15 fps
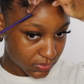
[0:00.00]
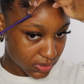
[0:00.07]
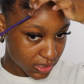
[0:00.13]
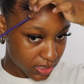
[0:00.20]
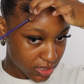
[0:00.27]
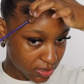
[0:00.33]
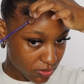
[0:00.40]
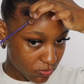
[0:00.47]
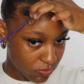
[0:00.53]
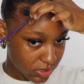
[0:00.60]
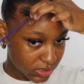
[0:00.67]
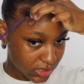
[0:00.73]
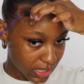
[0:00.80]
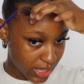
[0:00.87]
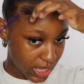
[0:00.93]
And
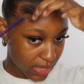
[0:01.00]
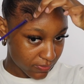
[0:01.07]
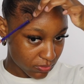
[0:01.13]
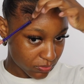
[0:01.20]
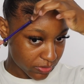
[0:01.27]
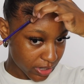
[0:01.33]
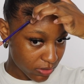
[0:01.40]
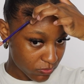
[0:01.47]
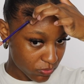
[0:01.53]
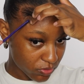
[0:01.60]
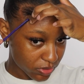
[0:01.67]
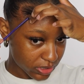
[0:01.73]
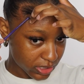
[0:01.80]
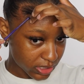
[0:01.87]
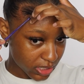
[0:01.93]
once I have it where I
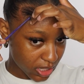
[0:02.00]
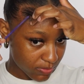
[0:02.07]
want it,